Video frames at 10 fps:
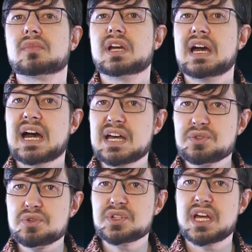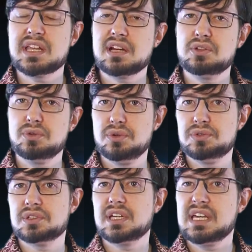Hazards can
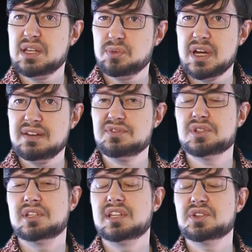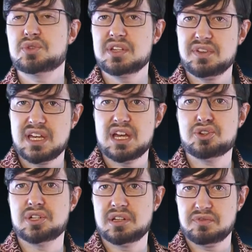include heat waves,
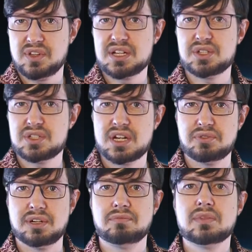desertification, and floods, etc.